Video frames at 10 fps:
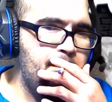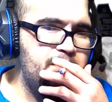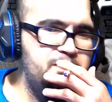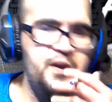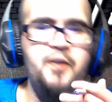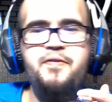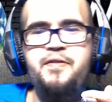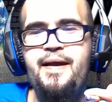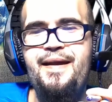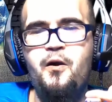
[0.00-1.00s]

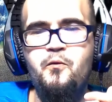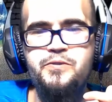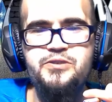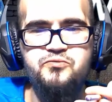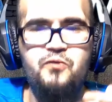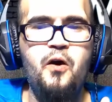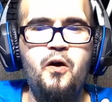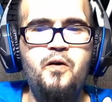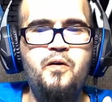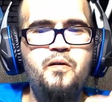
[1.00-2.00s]
They are what's
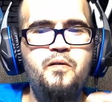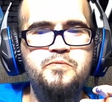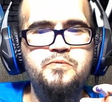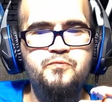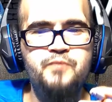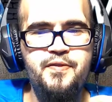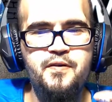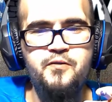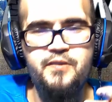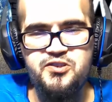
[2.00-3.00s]
wrong with
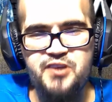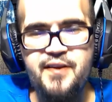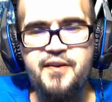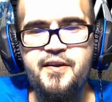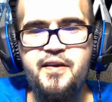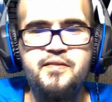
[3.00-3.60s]
Christianity.